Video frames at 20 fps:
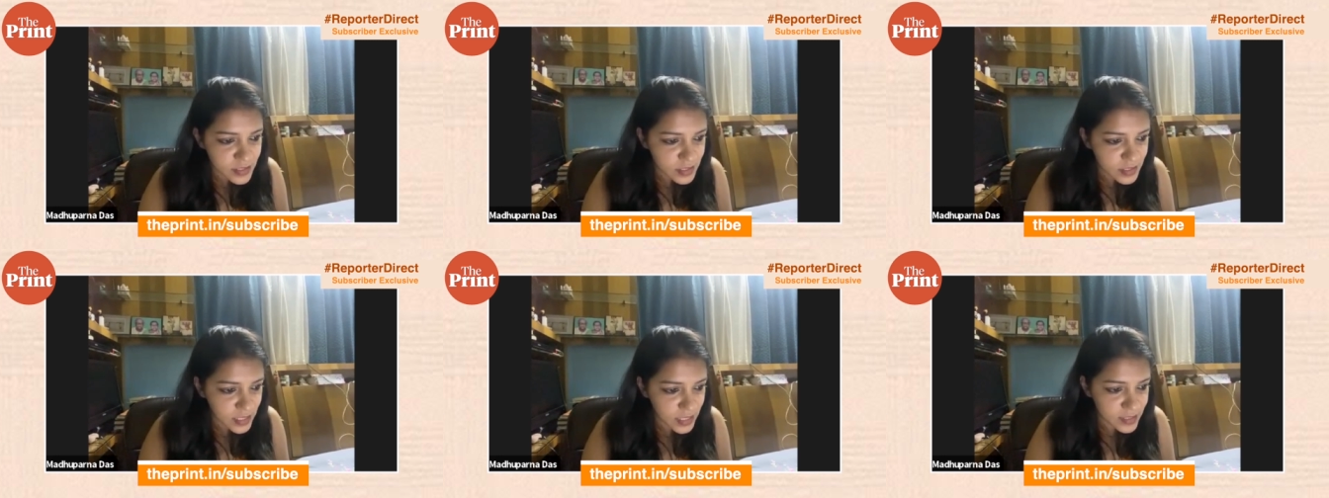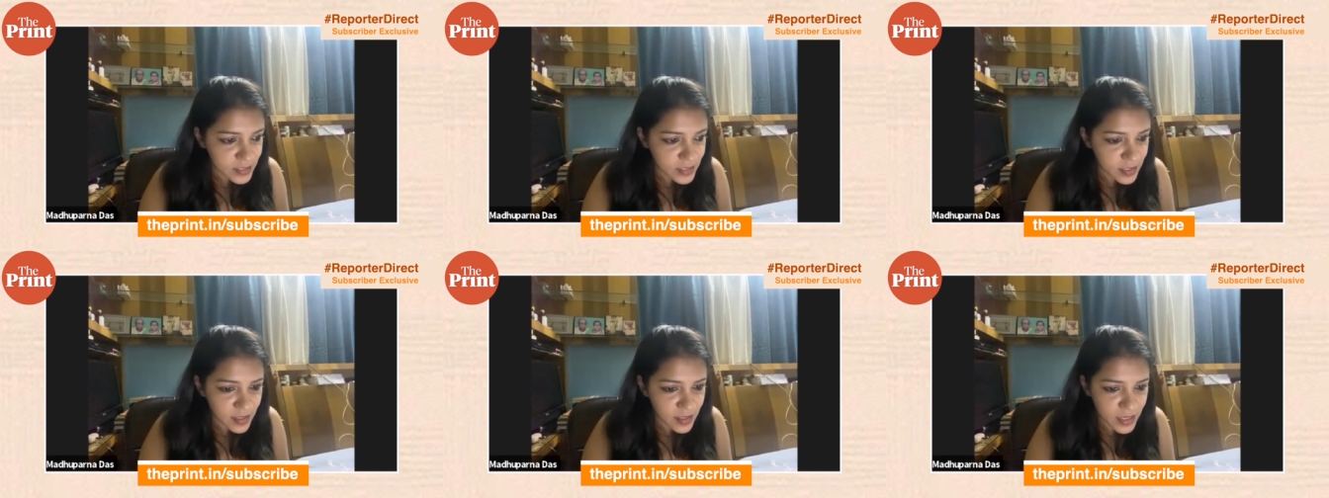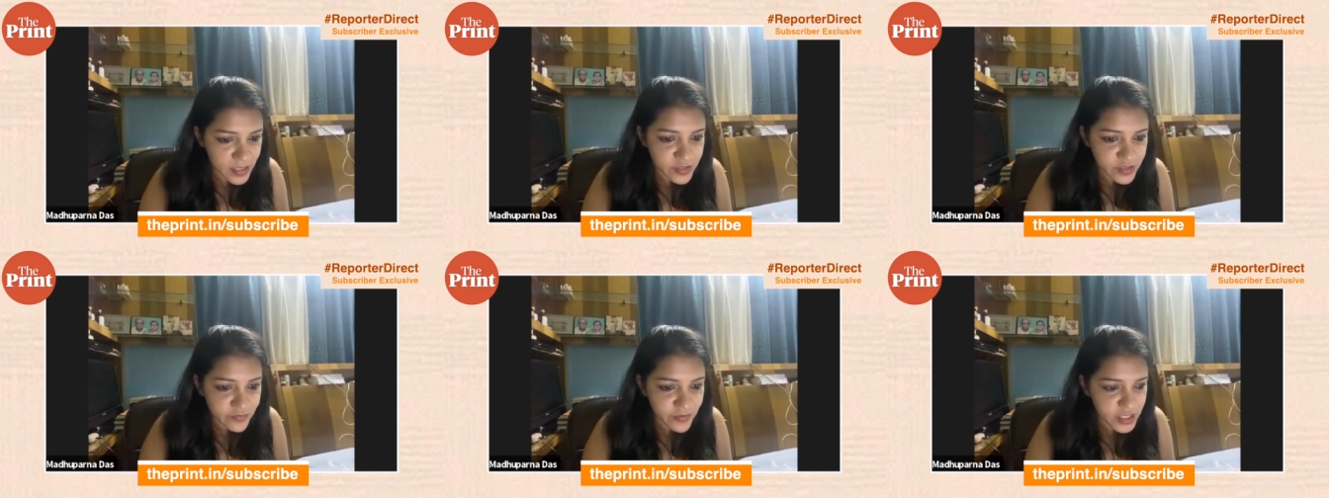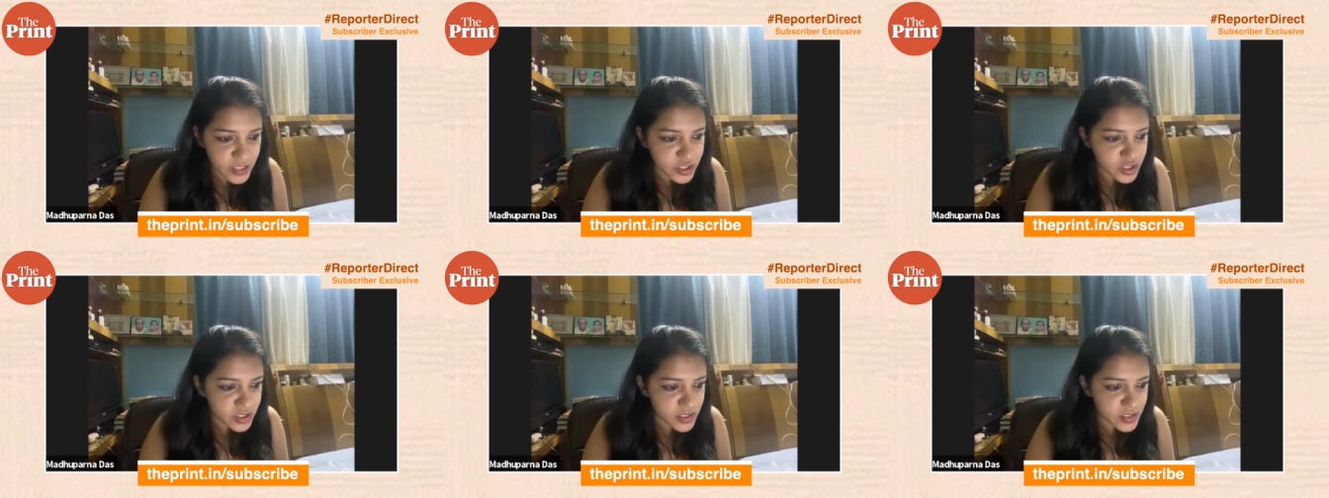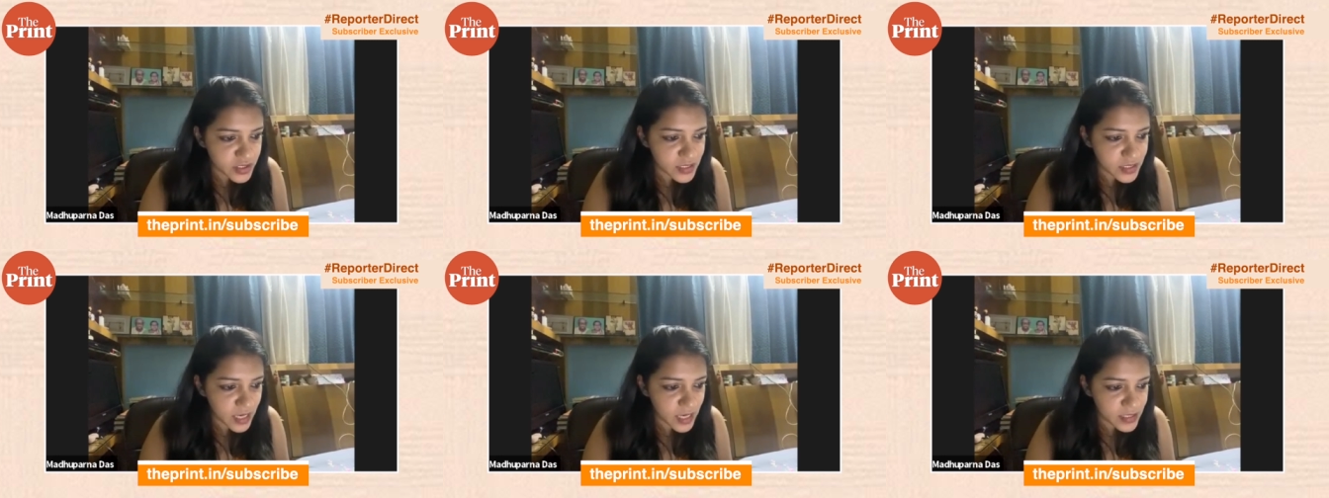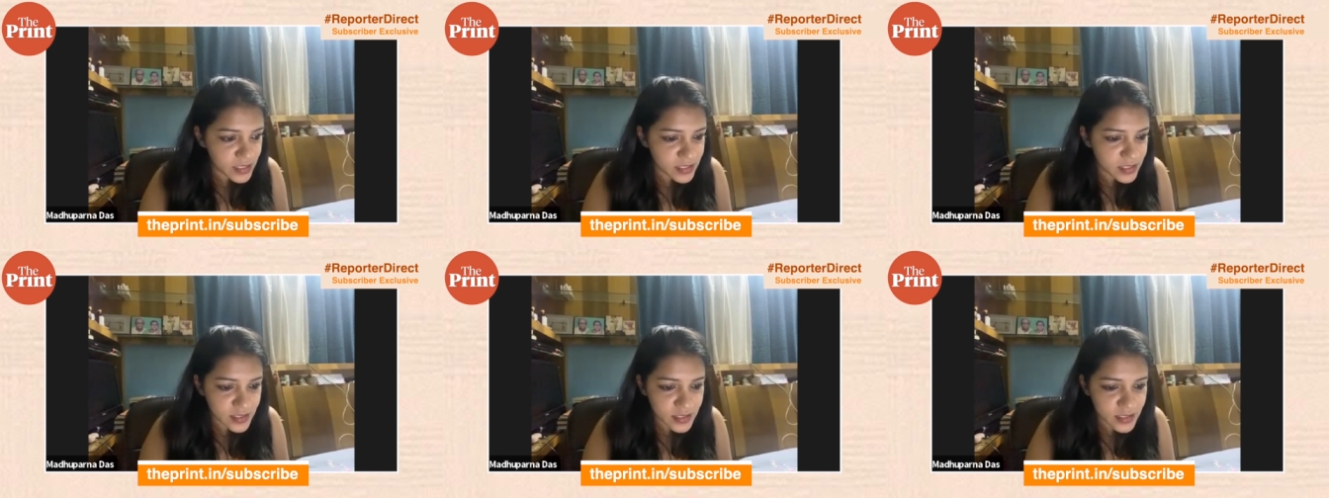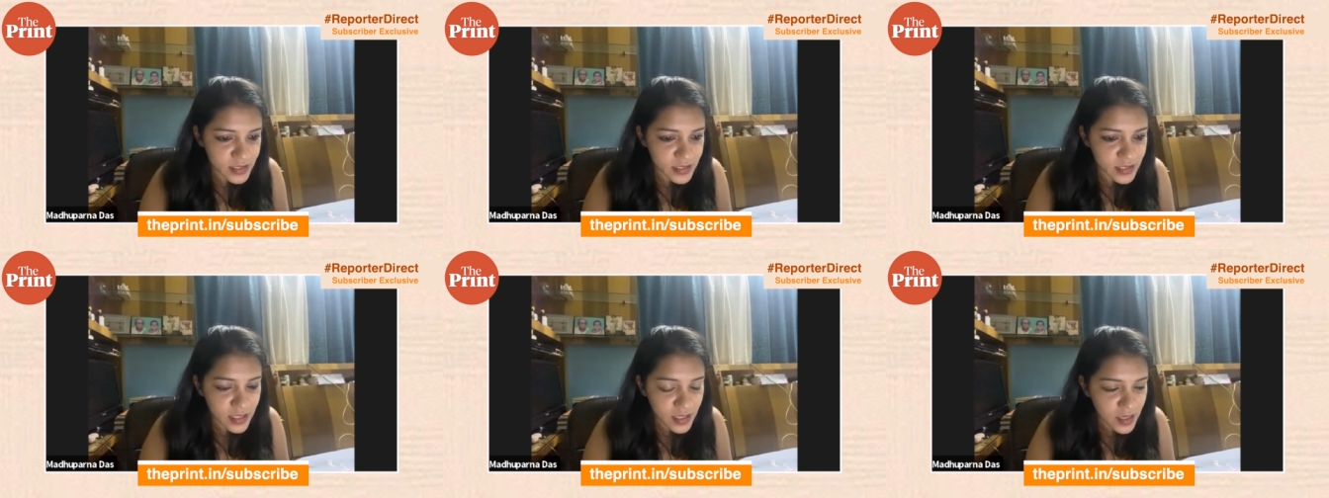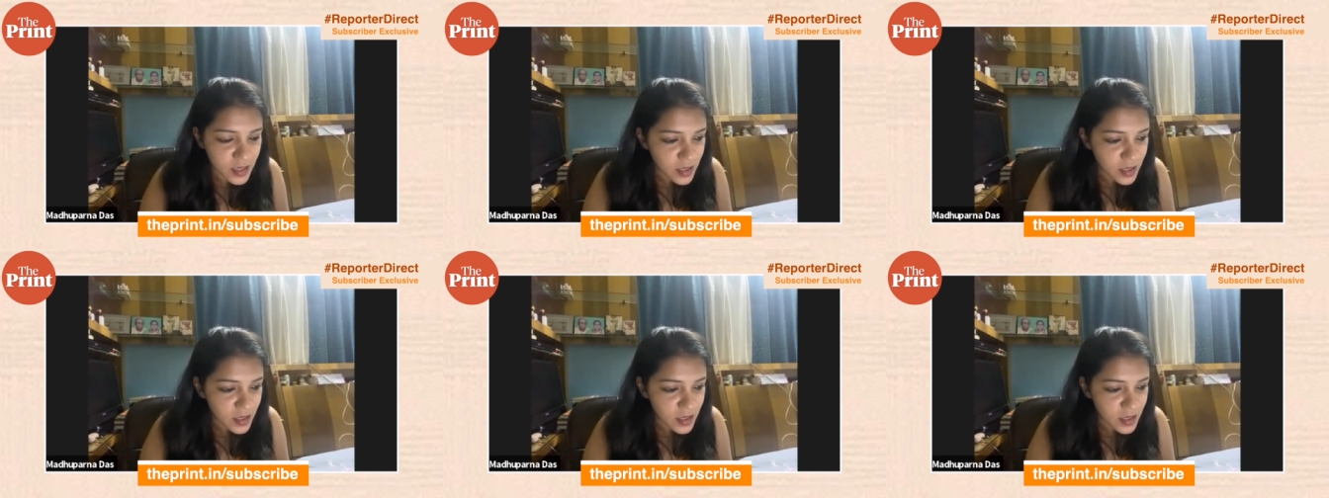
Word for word: take the next question that is